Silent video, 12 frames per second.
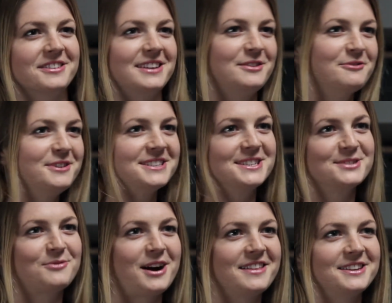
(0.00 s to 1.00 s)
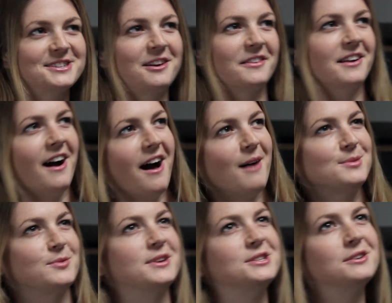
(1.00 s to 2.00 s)
giving reasons why they should call the cops
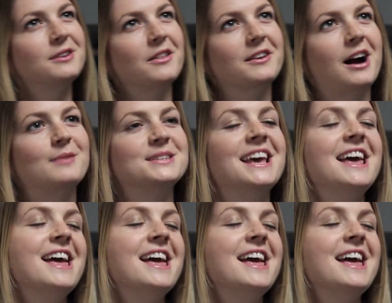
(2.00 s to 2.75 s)
or they shouldn't call the cops.